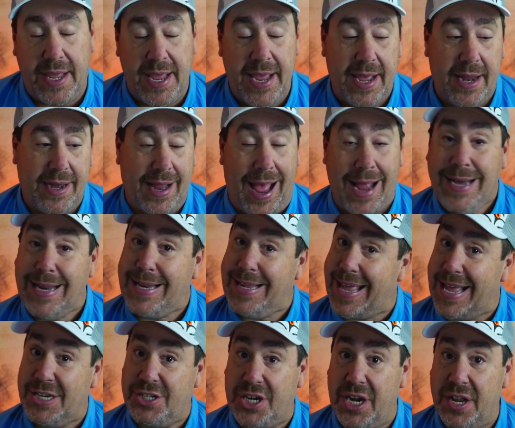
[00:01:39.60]
and I didn't
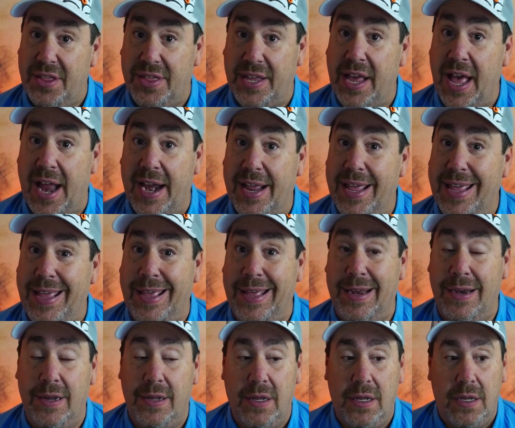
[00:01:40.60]
catch anything on it
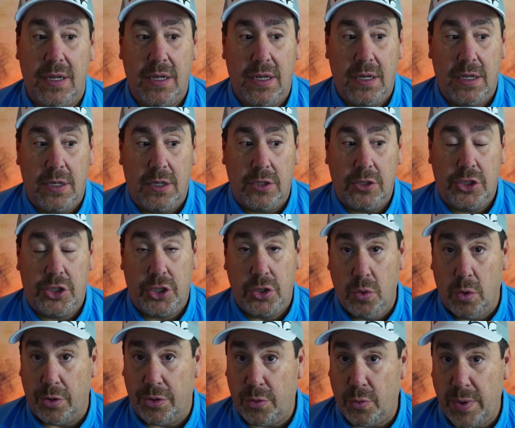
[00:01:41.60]
in
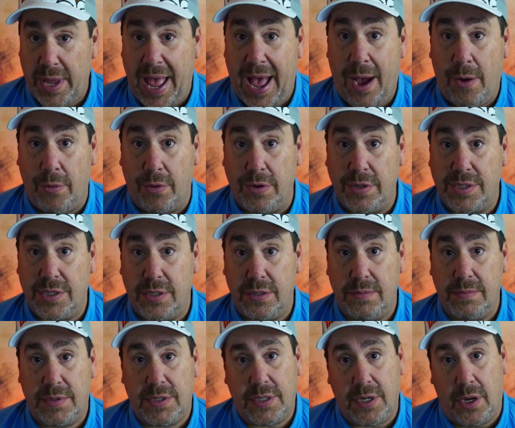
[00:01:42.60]
2 or 3 hours.
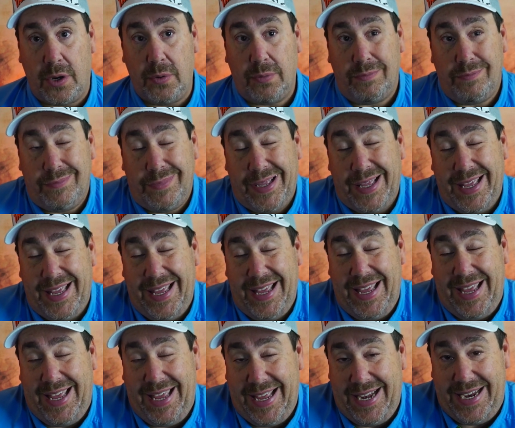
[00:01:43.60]
So
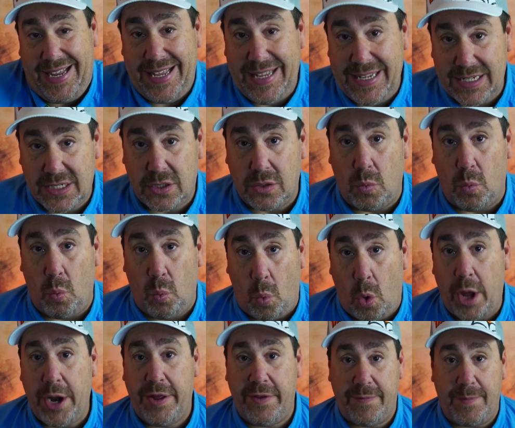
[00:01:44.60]
it is
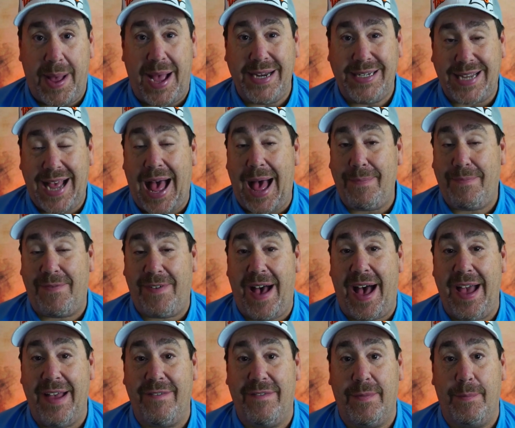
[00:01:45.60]
one of my top
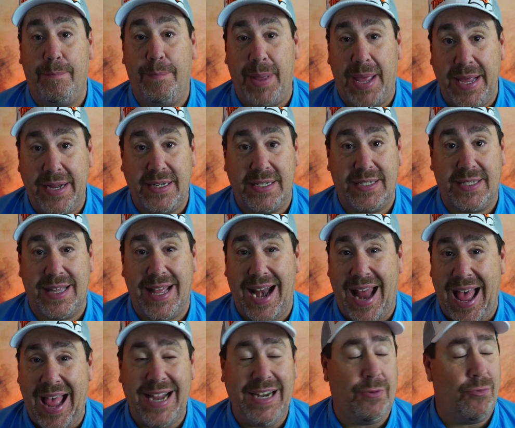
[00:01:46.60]
5 baits that
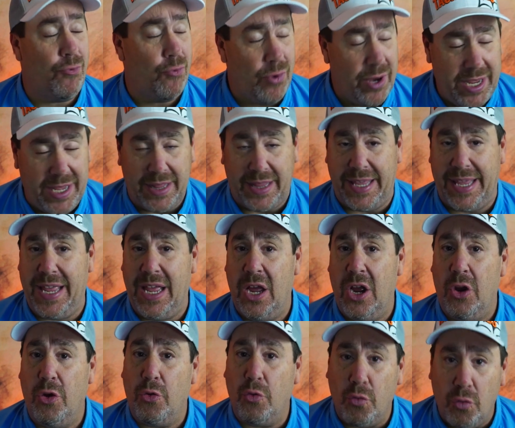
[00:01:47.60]
I really,
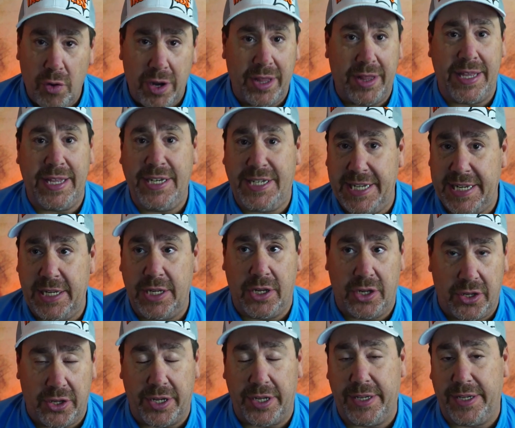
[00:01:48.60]
really didn't
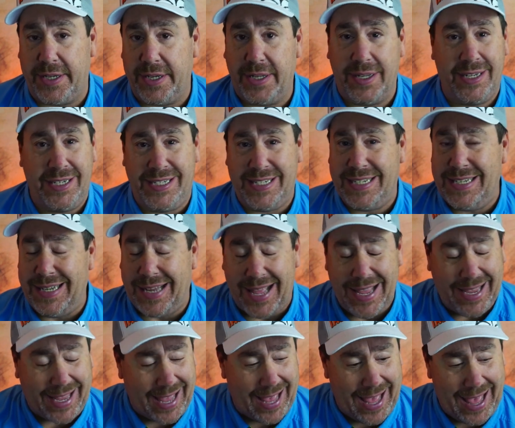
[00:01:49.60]

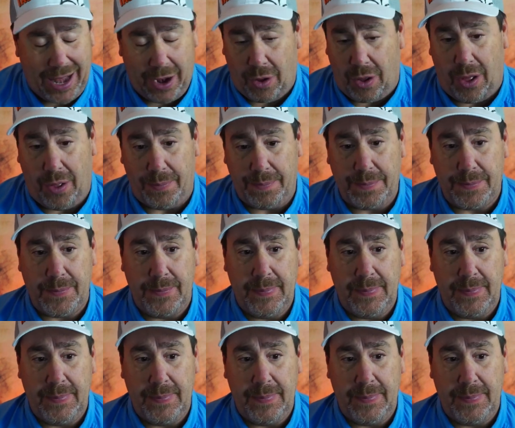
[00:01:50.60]
like at all.